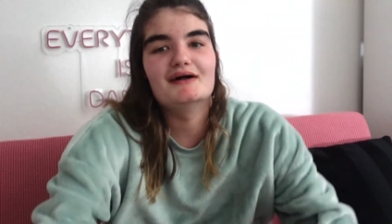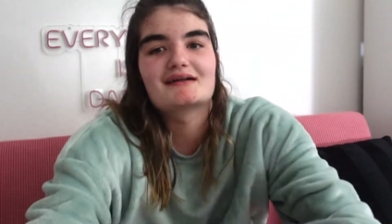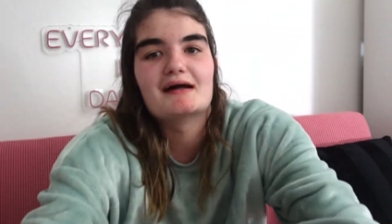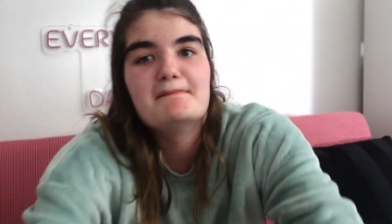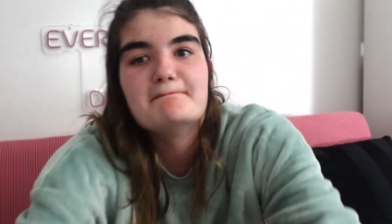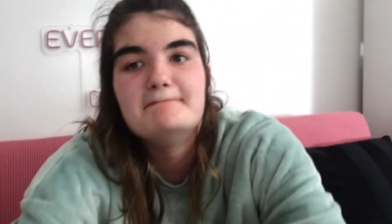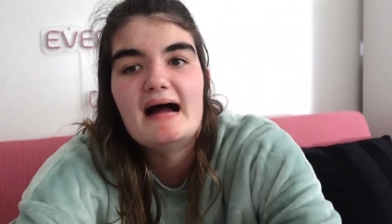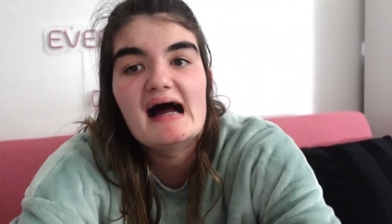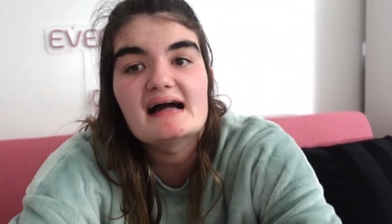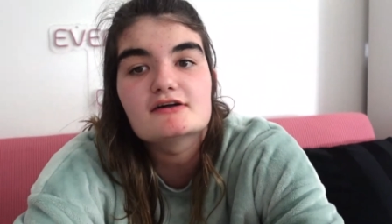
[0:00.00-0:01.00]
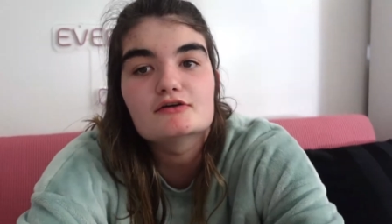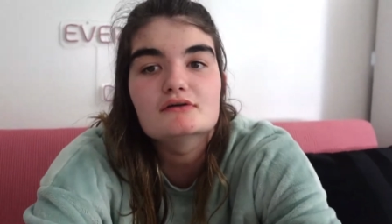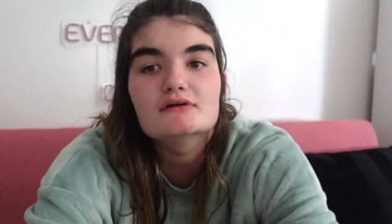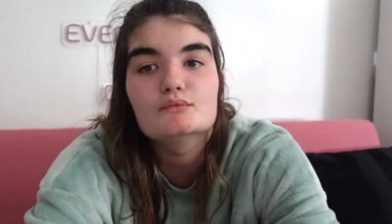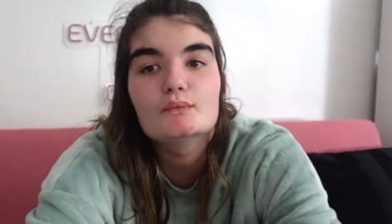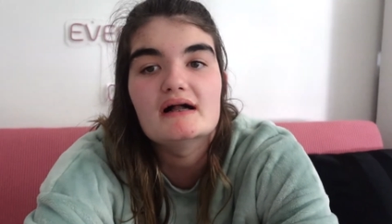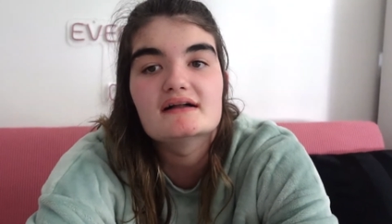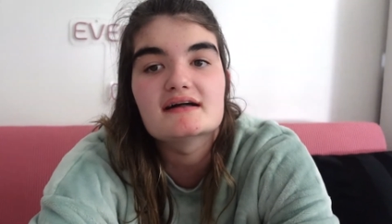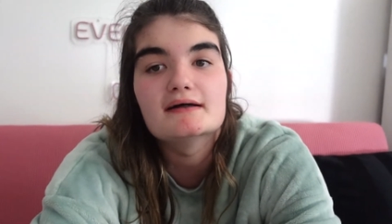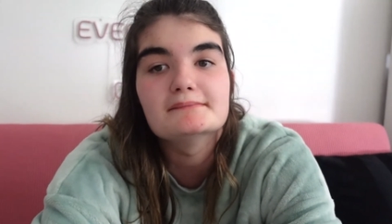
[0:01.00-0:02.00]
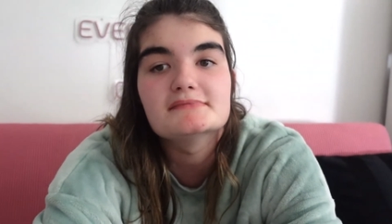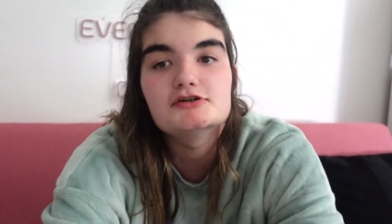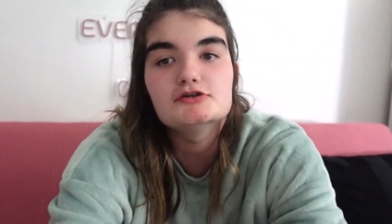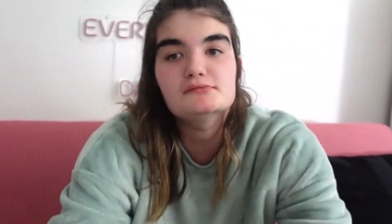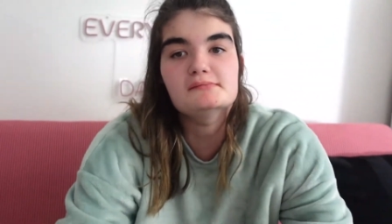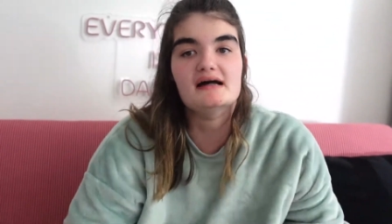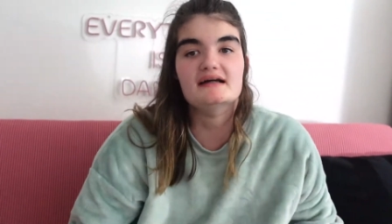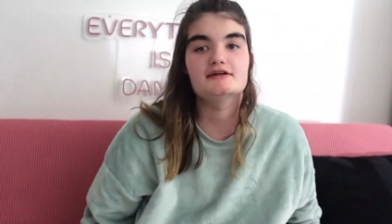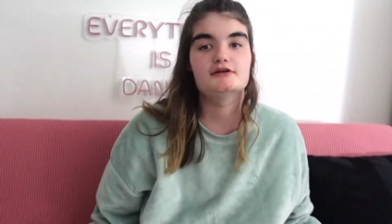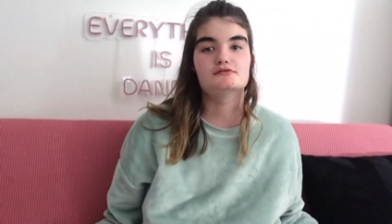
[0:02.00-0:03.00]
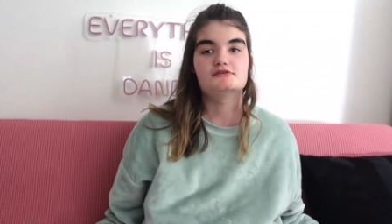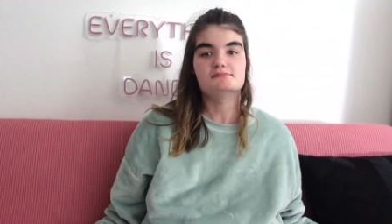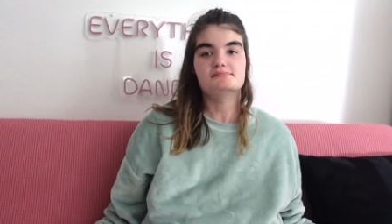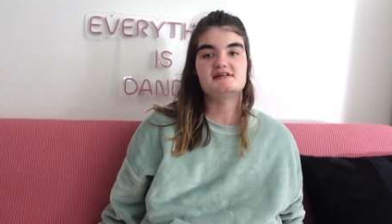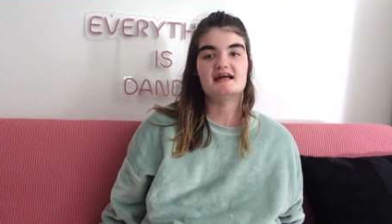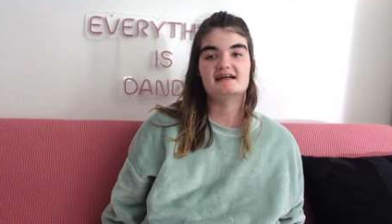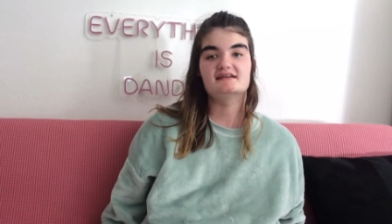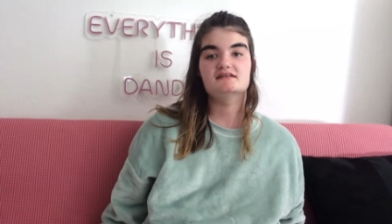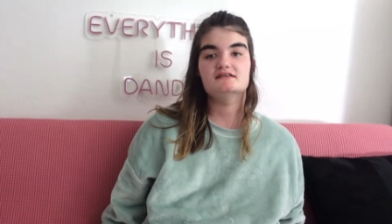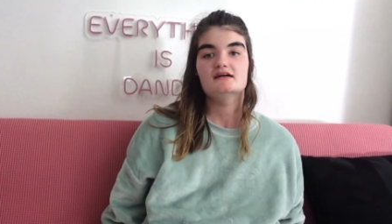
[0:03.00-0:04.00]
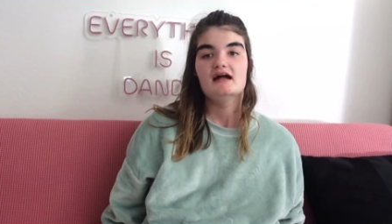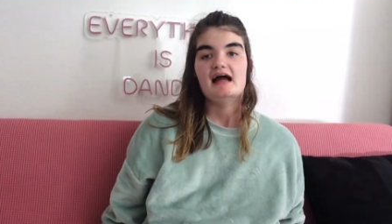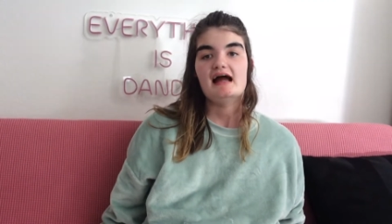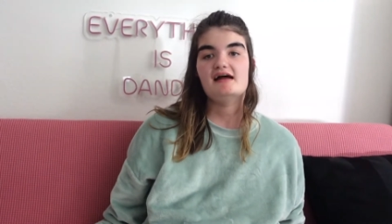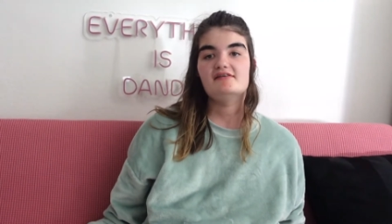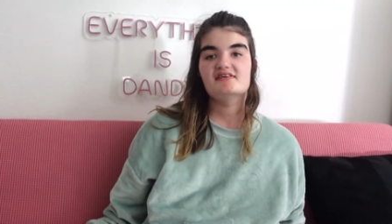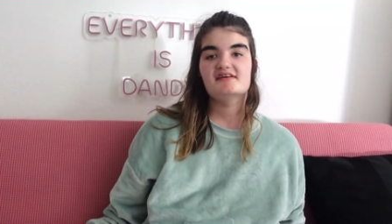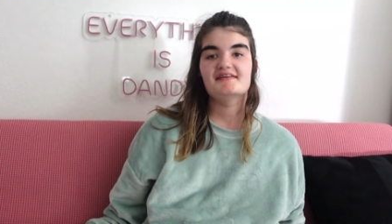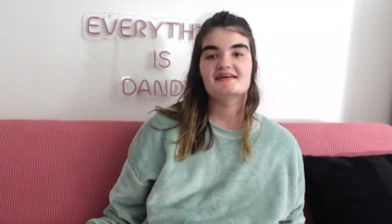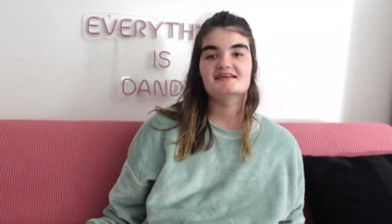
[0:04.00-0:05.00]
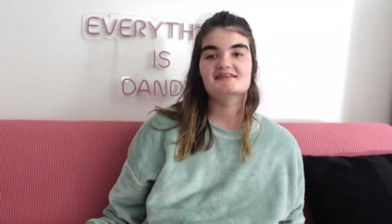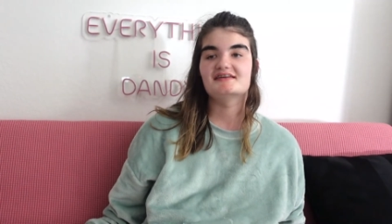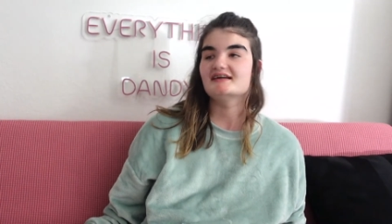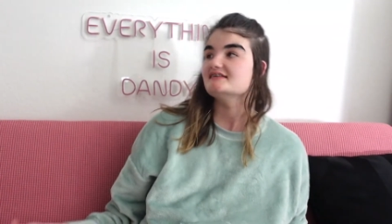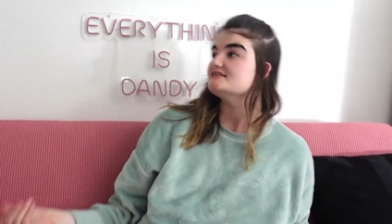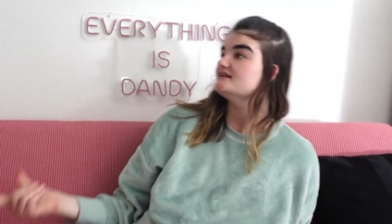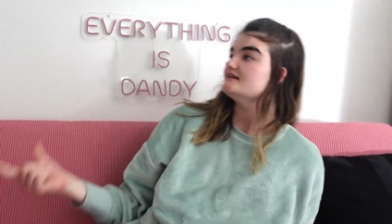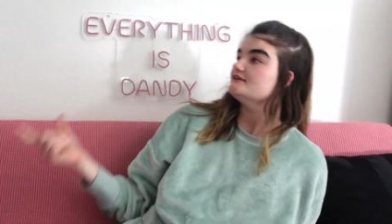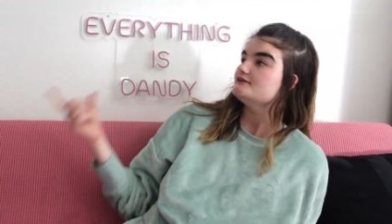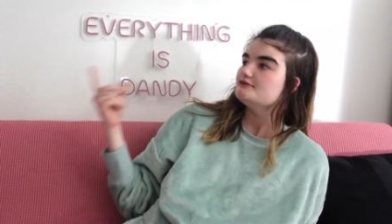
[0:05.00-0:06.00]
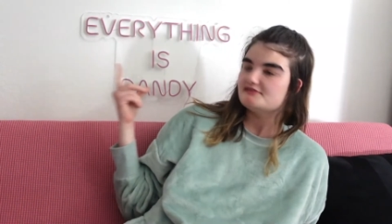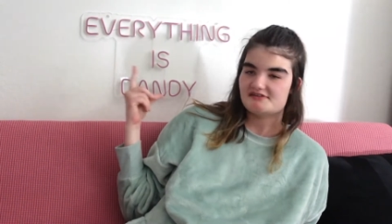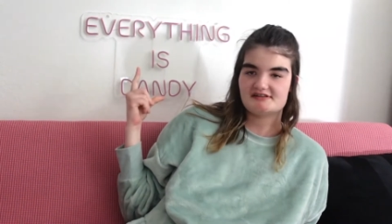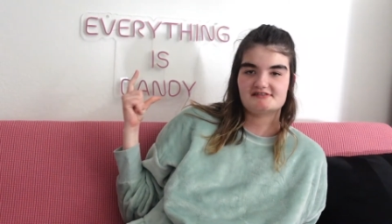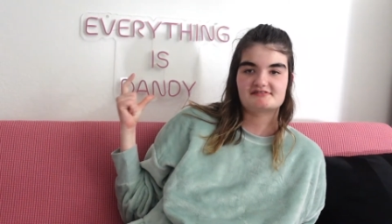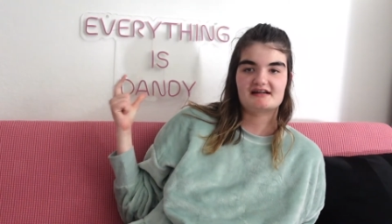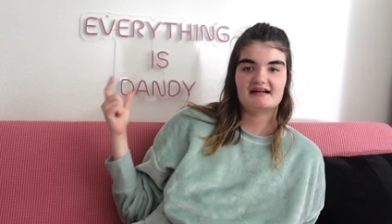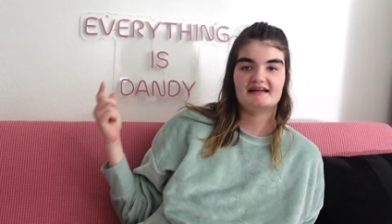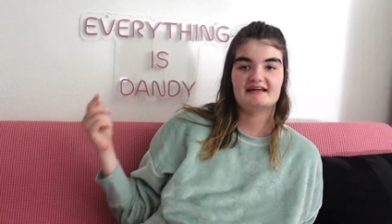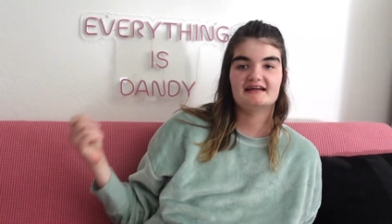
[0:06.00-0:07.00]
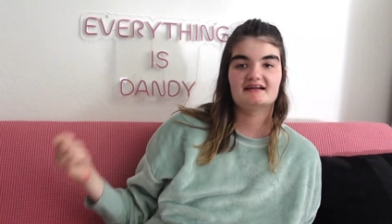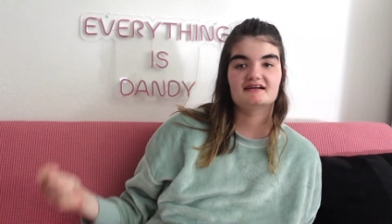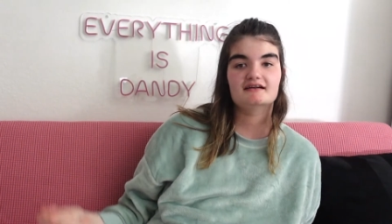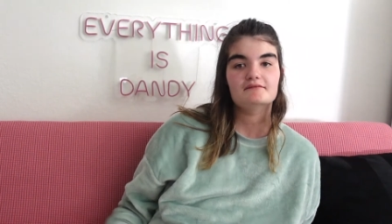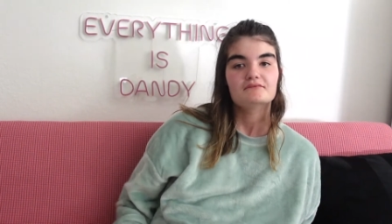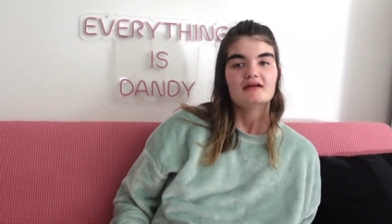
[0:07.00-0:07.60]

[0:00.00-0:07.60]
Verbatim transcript: welcome back or welcome to my YouTube channel. Everything is the Dandy. You see it right here.